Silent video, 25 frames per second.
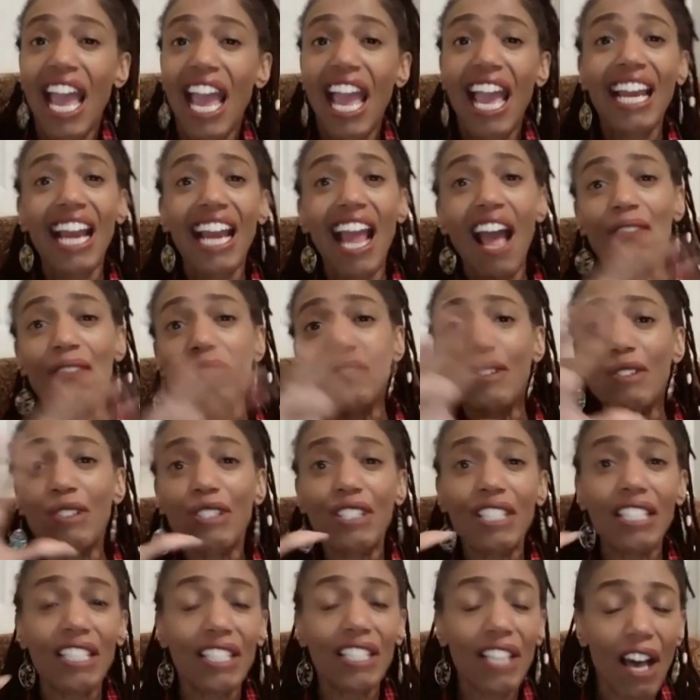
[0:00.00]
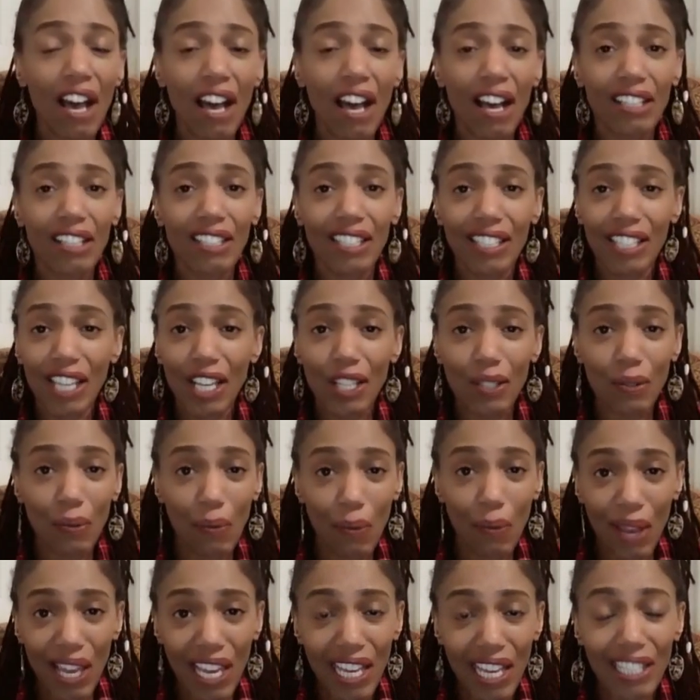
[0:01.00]
And after uh, six
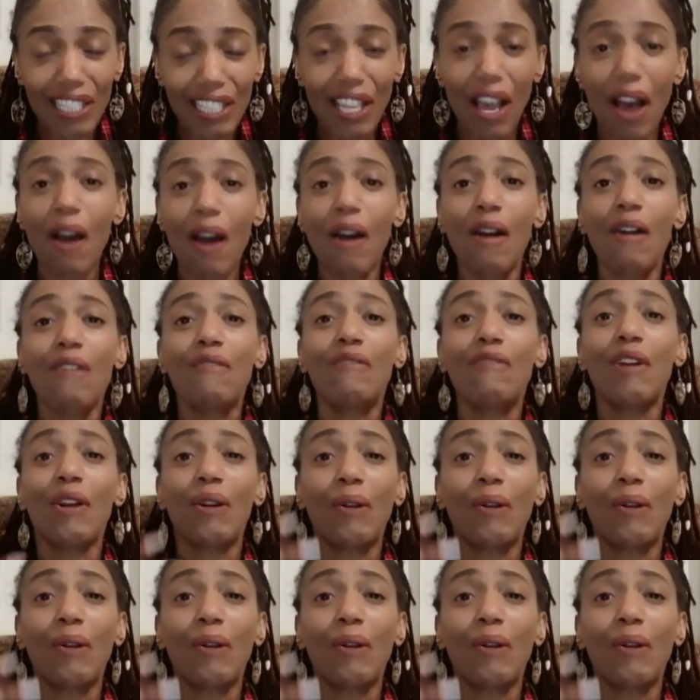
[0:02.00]
weeks of